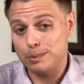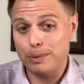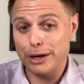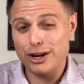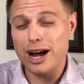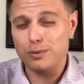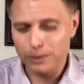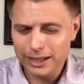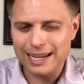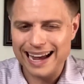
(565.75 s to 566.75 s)
but you're not
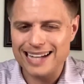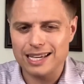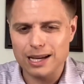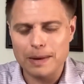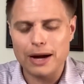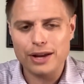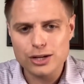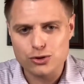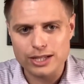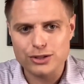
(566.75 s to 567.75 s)
really asking about
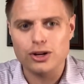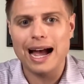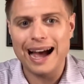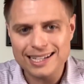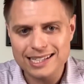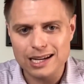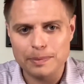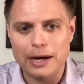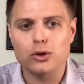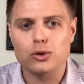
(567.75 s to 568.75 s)
interest. You're asking
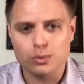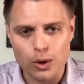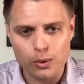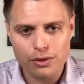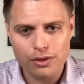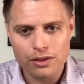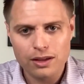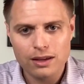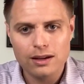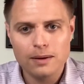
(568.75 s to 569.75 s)
about growth.
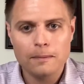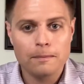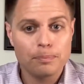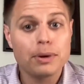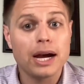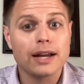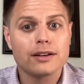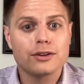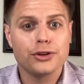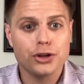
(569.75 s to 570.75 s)
But
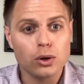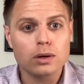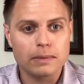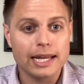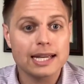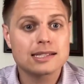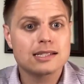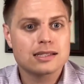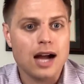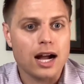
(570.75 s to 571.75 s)
your money is in
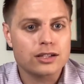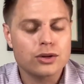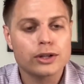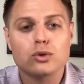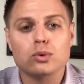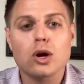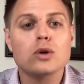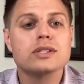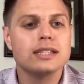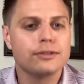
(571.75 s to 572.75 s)
stocks, so it
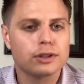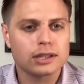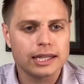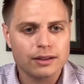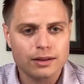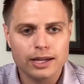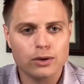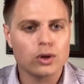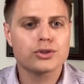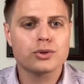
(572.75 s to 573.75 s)
grows differently. It
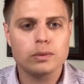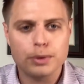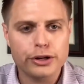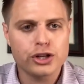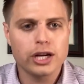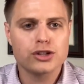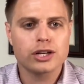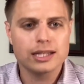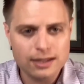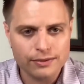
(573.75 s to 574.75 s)
grows through appreciation
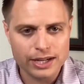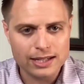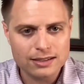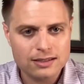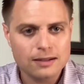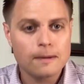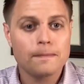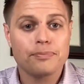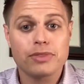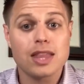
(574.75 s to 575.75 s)
and dividends,
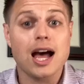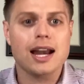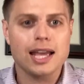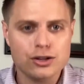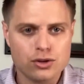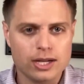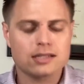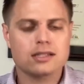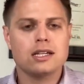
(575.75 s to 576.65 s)
not interest.